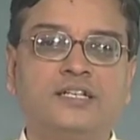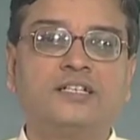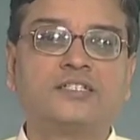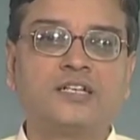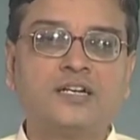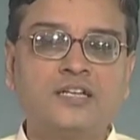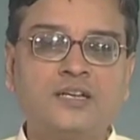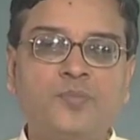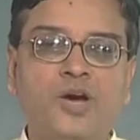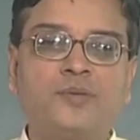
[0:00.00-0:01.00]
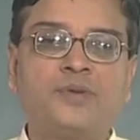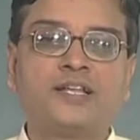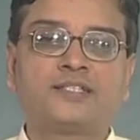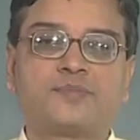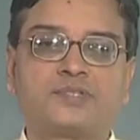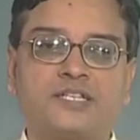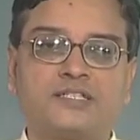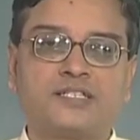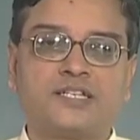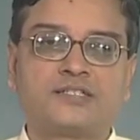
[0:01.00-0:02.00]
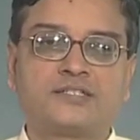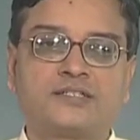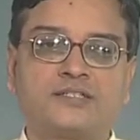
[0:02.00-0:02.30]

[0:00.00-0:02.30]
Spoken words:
certain polymeric substances